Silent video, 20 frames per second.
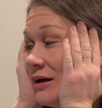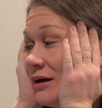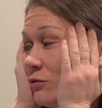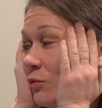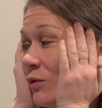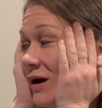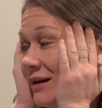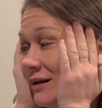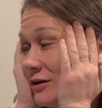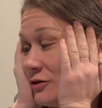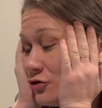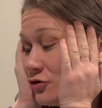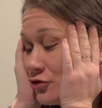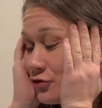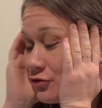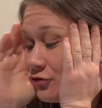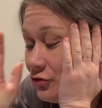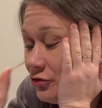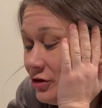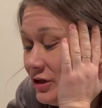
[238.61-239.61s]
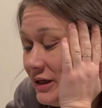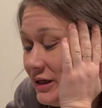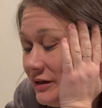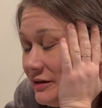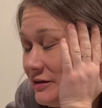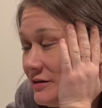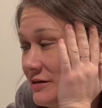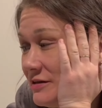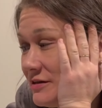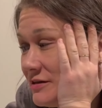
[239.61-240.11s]
Well, and I look forward to
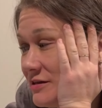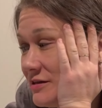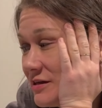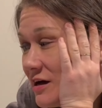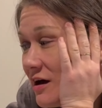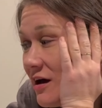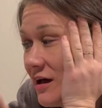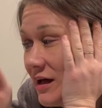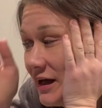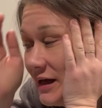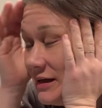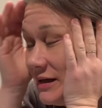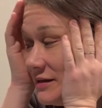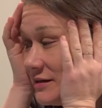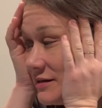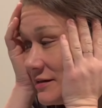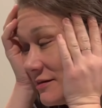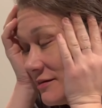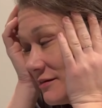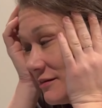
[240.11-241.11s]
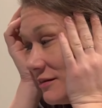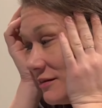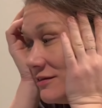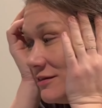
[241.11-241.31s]
you joining us